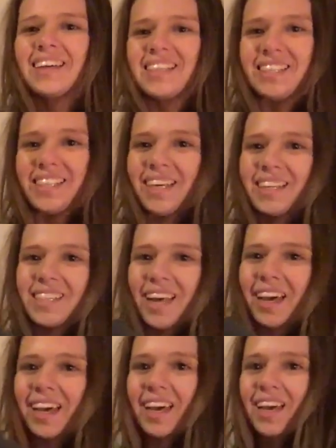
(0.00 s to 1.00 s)
She's
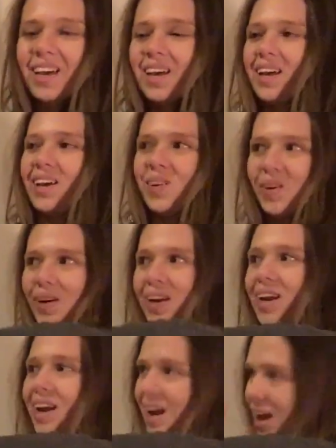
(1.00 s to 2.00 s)
like got
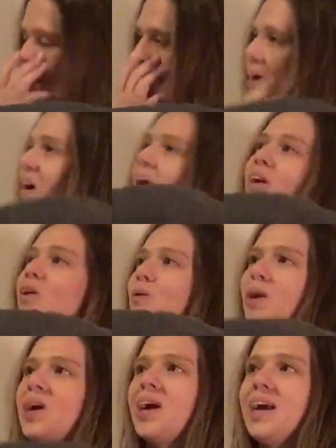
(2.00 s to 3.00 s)
her hand, I don't know
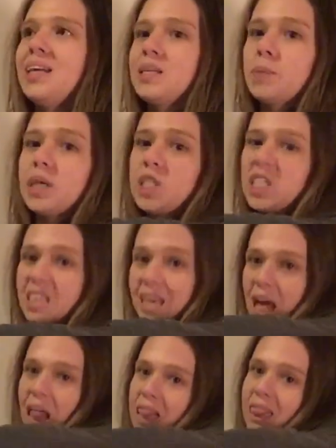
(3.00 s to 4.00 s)
where her hand is, but she's like
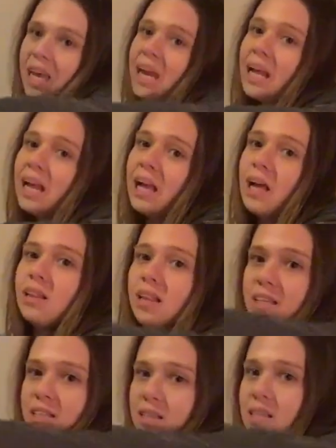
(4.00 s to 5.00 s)
leaning,
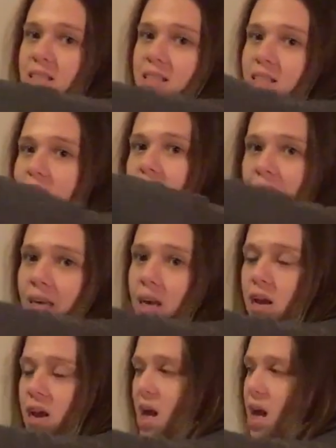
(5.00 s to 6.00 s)
this is a seat,
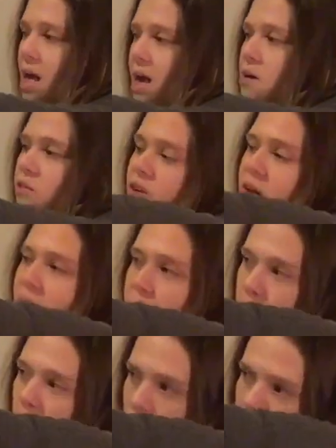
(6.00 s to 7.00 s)
out
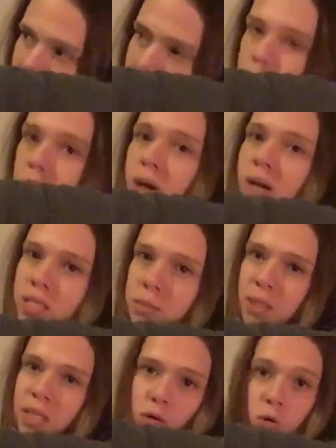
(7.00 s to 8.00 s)
and behind her
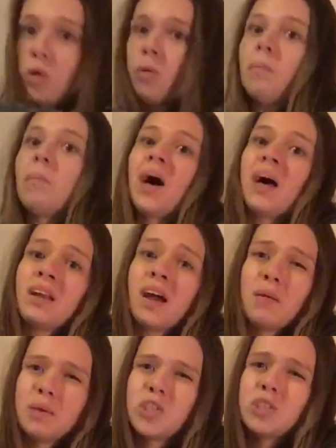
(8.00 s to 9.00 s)
husband or partner,
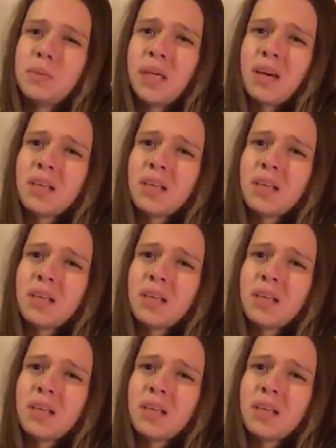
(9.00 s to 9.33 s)
I'm assuming